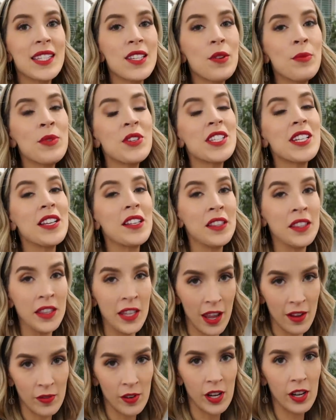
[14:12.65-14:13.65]
it's almost
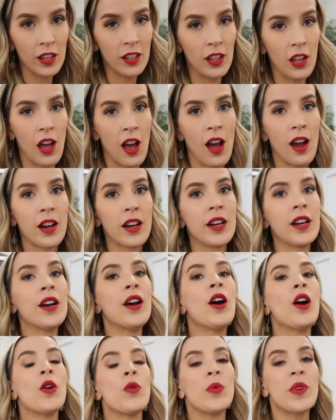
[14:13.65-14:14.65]
11 o'clock.
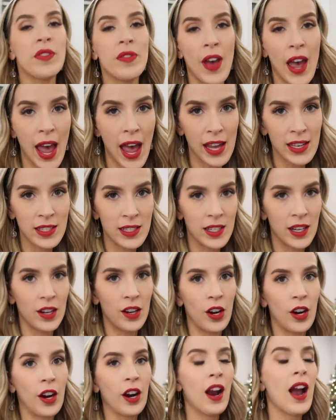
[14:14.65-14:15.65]
We've had
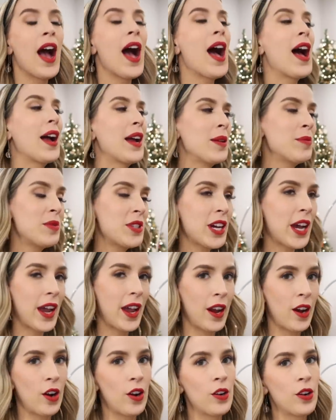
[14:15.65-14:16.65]
dinner. I'm
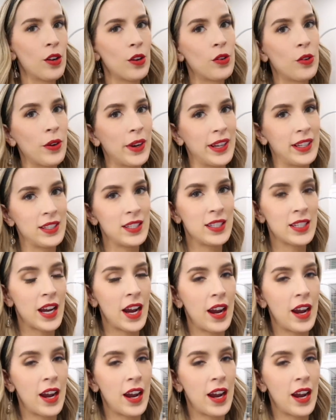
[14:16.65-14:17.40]
tired, Grant's